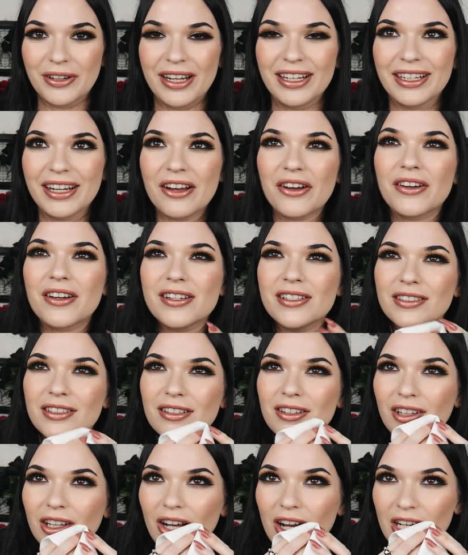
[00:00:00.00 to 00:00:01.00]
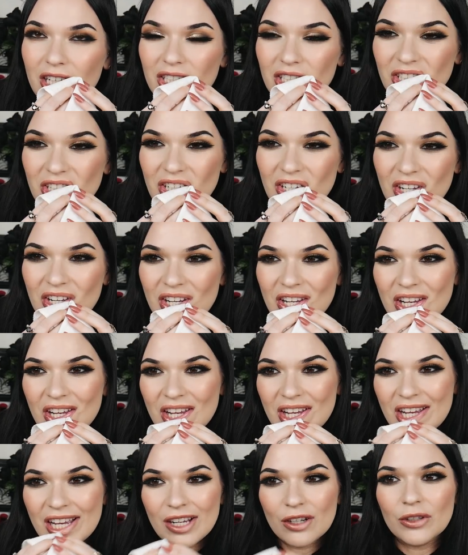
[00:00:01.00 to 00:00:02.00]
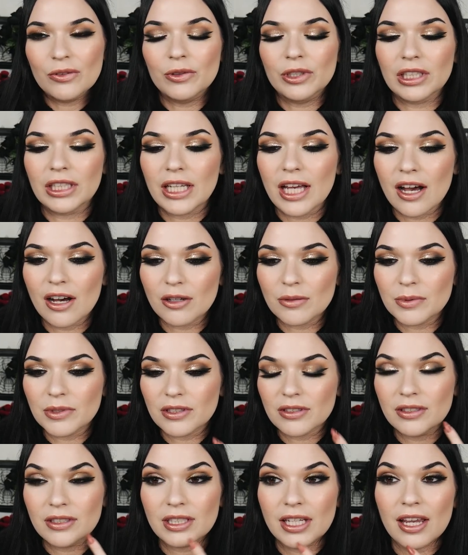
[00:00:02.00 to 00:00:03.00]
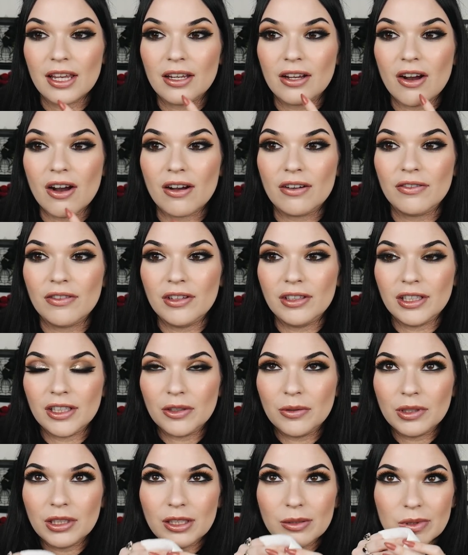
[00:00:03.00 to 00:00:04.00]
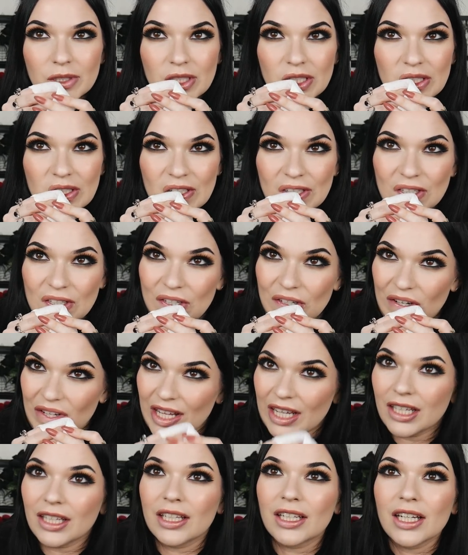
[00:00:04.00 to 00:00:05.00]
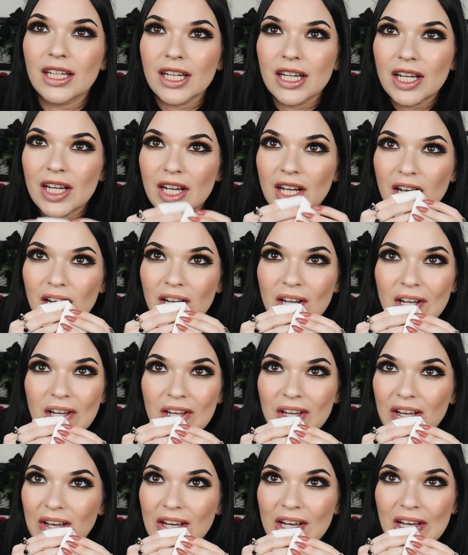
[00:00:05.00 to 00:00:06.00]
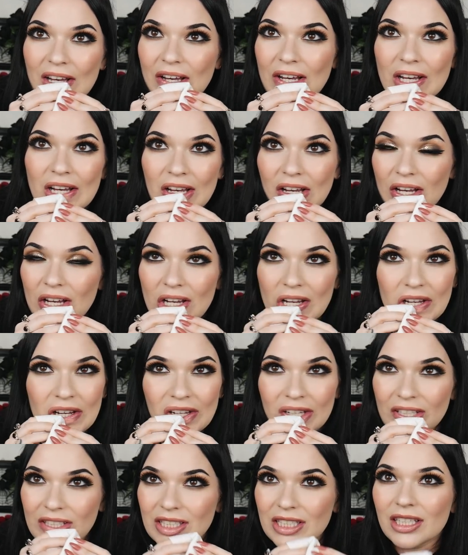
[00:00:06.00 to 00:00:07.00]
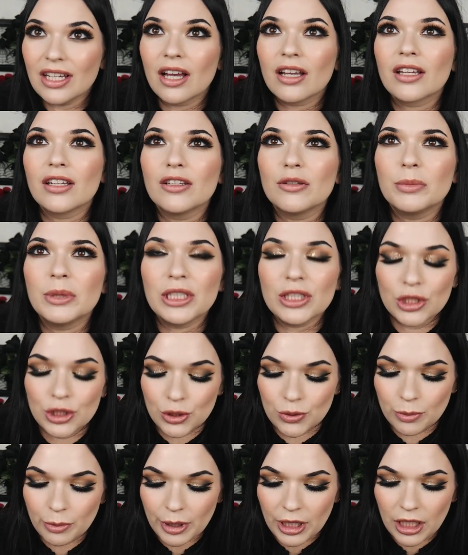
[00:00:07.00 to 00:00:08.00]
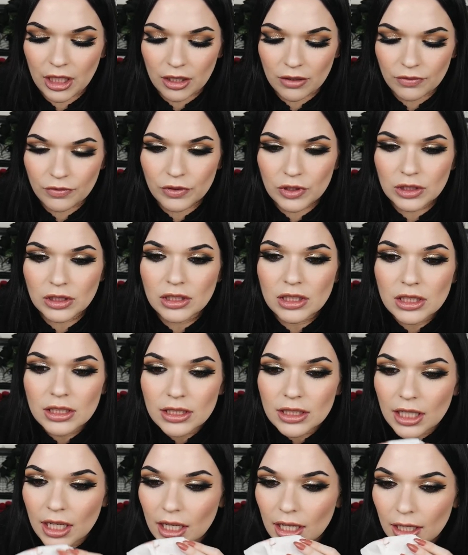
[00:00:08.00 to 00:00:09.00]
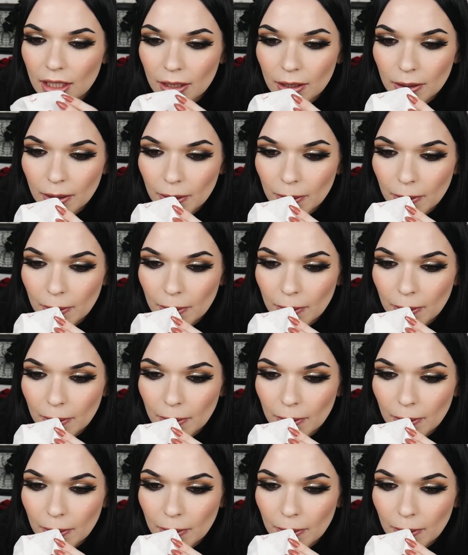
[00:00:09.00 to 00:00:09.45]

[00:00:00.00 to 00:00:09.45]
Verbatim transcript: right now because a gloss really helps take off the liquid lipstick too. Like, uh, it's not going to be too painful today.